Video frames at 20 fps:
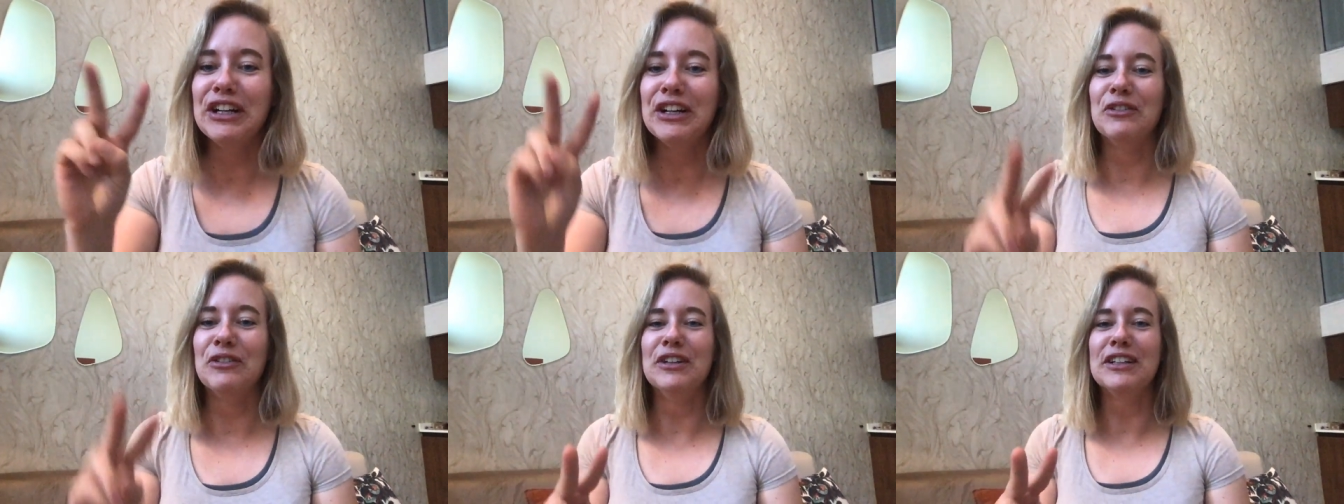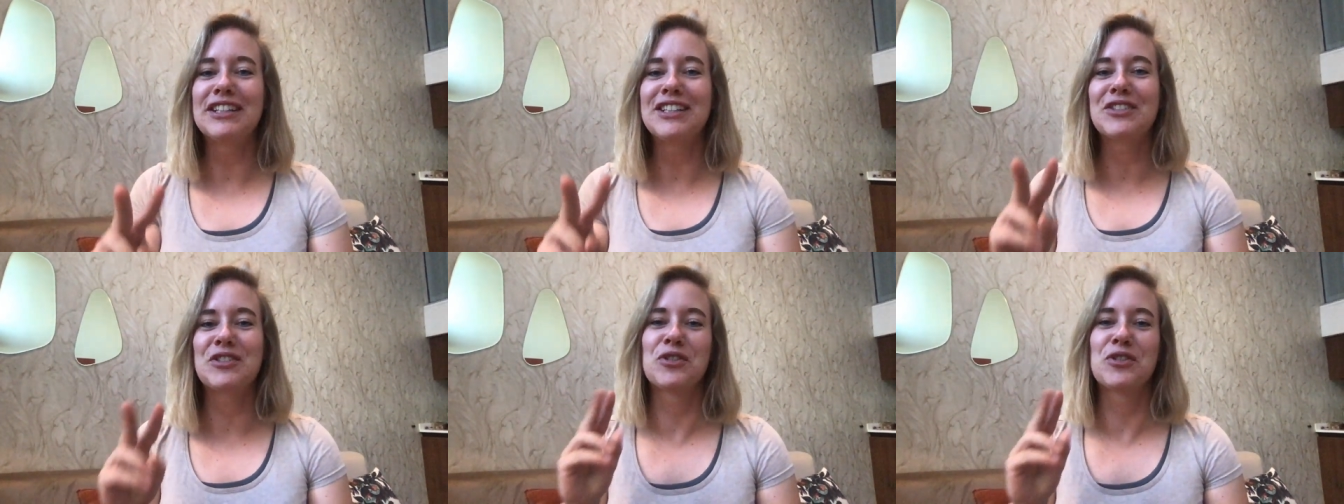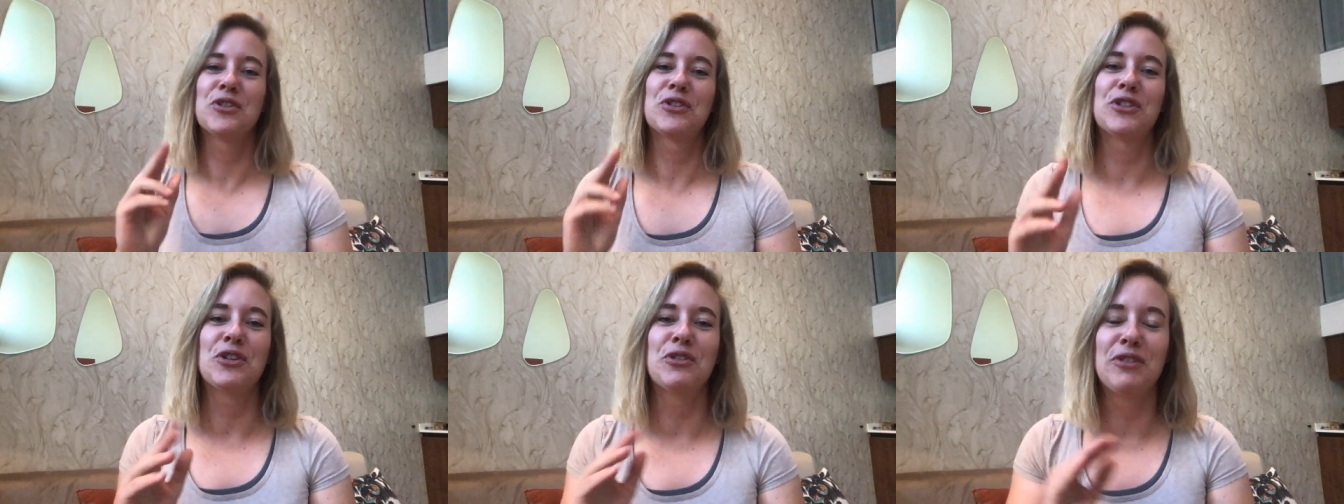which is
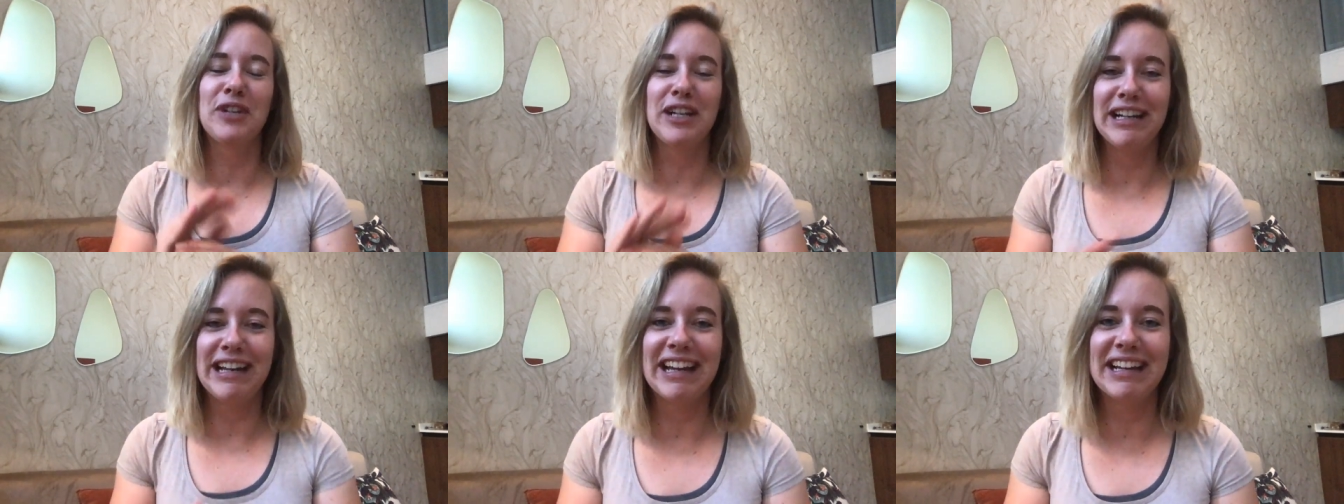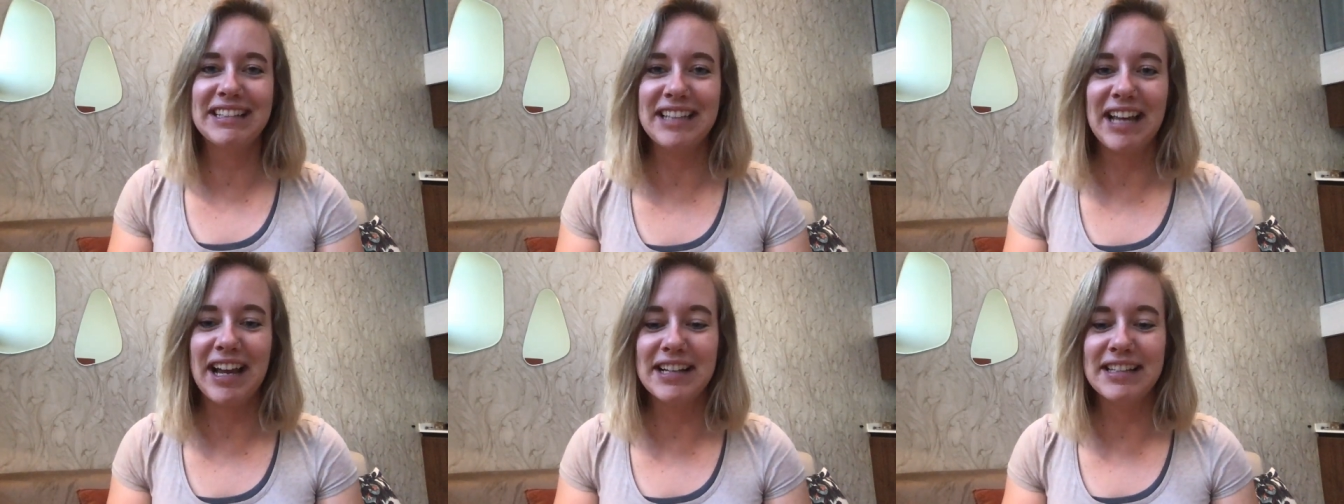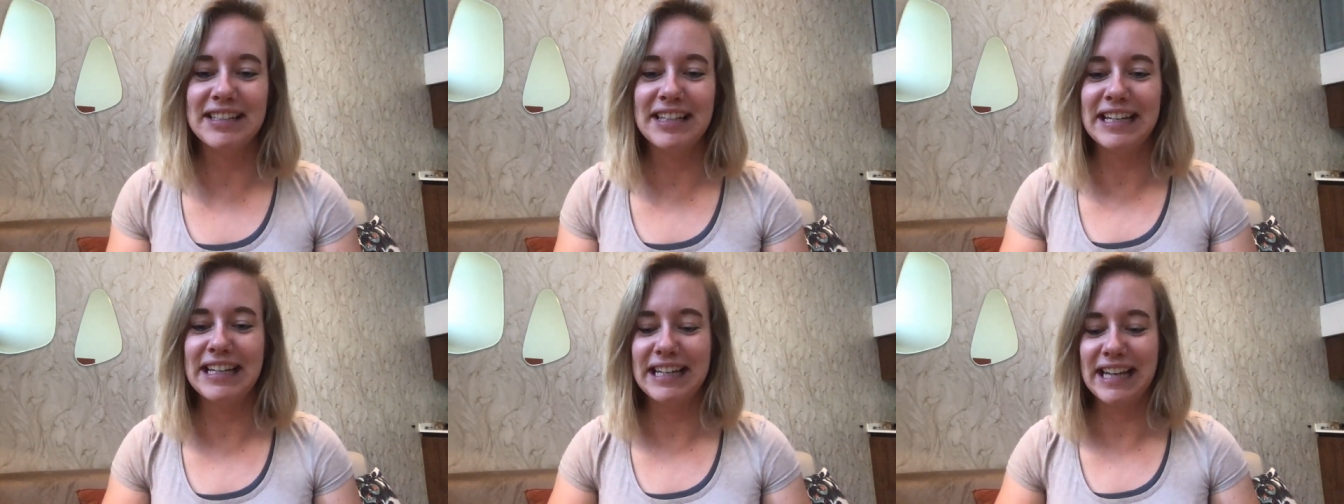also really
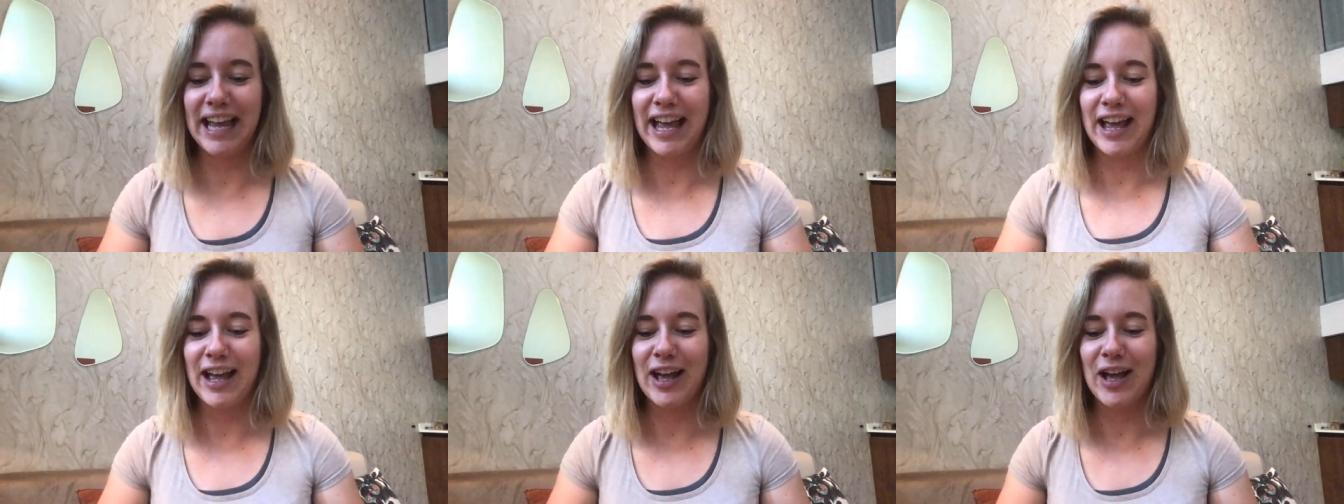exciting,